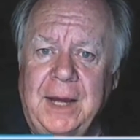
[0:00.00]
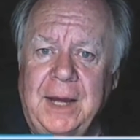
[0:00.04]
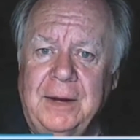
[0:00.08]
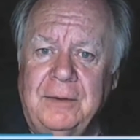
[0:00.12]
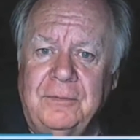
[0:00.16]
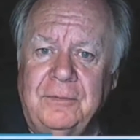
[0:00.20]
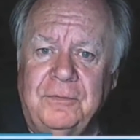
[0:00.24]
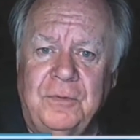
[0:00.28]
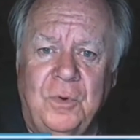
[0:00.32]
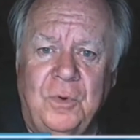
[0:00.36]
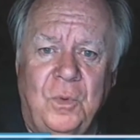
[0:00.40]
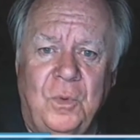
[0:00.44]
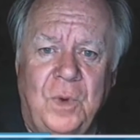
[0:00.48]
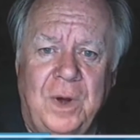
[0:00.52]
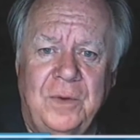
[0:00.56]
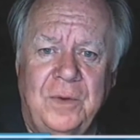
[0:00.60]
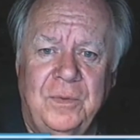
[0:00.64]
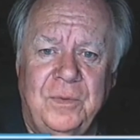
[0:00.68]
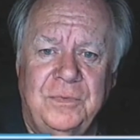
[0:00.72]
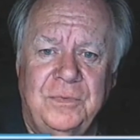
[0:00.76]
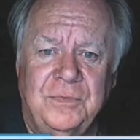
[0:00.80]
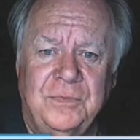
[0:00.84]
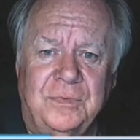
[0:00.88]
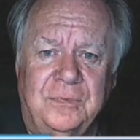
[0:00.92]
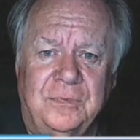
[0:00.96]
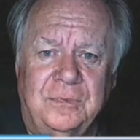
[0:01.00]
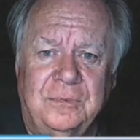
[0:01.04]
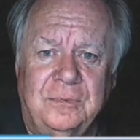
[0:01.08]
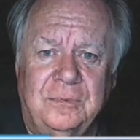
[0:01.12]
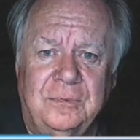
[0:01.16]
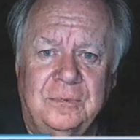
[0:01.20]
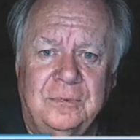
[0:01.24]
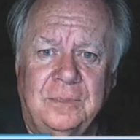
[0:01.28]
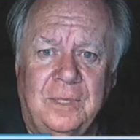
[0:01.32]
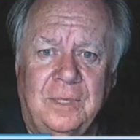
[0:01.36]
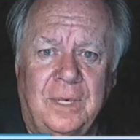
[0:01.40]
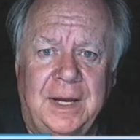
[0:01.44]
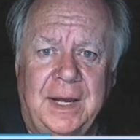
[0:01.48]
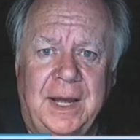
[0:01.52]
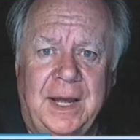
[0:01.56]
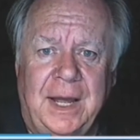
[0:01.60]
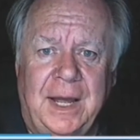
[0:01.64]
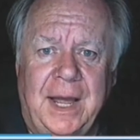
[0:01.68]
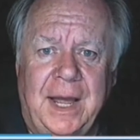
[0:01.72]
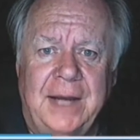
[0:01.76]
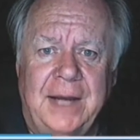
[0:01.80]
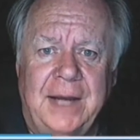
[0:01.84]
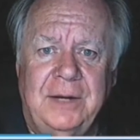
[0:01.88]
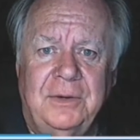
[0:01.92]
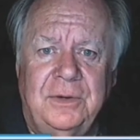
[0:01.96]
For what reason?
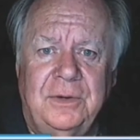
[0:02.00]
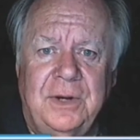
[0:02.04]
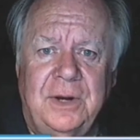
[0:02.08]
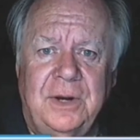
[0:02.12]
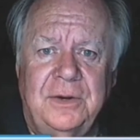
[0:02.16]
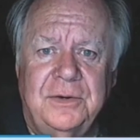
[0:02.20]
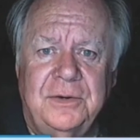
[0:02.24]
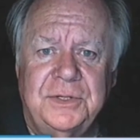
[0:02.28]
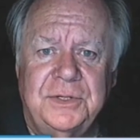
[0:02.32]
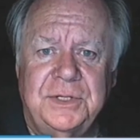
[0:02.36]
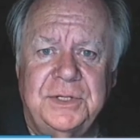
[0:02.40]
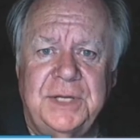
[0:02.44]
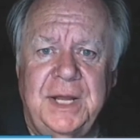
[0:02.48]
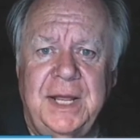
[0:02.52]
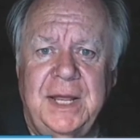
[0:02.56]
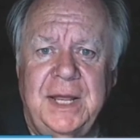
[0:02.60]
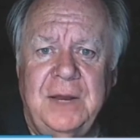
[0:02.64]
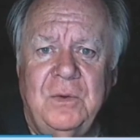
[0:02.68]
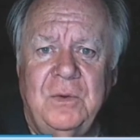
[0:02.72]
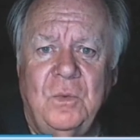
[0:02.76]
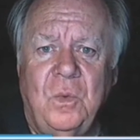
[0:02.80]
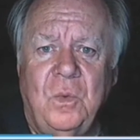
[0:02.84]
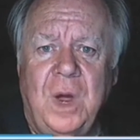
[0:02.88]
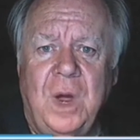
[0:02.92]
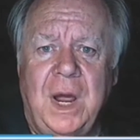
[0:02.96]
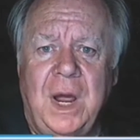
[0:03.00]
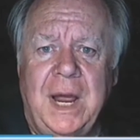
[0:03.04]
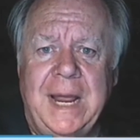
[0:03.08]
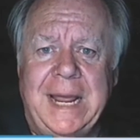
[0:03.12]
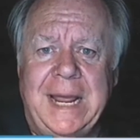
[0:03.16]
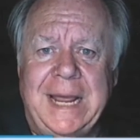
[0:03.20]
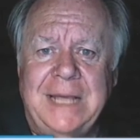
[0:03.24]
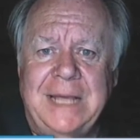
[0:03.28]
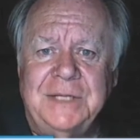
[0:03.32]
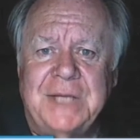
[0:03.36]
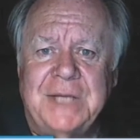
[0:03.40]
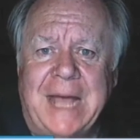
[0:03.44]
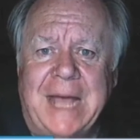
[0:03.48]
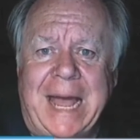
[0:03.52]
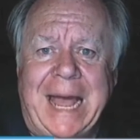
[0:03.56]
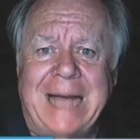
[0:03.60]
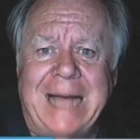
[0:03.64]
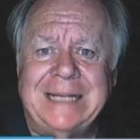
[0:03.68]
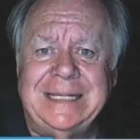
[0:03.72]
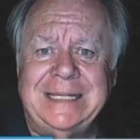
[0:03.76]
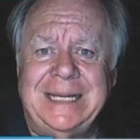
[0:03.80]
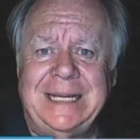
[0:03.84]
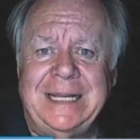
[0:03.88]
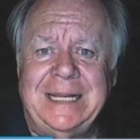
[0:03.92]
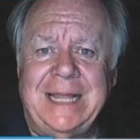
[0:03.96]
I, I don't understand well, that, why that's a, he's. That's a
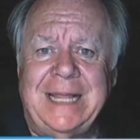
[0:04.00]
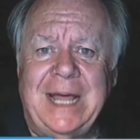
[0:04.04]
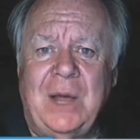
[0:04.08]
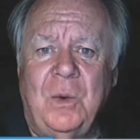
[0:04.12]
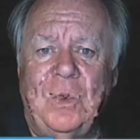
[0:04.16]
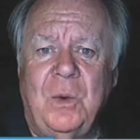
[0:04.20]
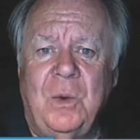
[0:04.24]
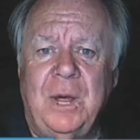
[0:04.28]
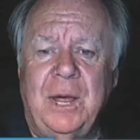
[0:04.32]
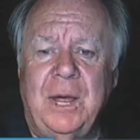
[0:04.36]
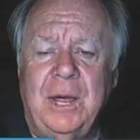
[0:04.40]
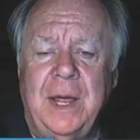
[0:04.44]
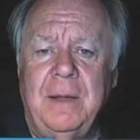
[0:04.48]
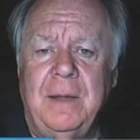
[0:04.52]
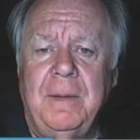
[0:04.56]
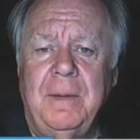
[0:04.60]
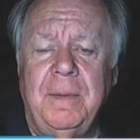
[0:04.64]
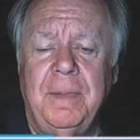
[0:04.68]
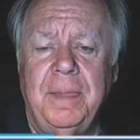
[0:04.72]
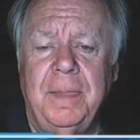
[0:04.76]
whole that separate way. night.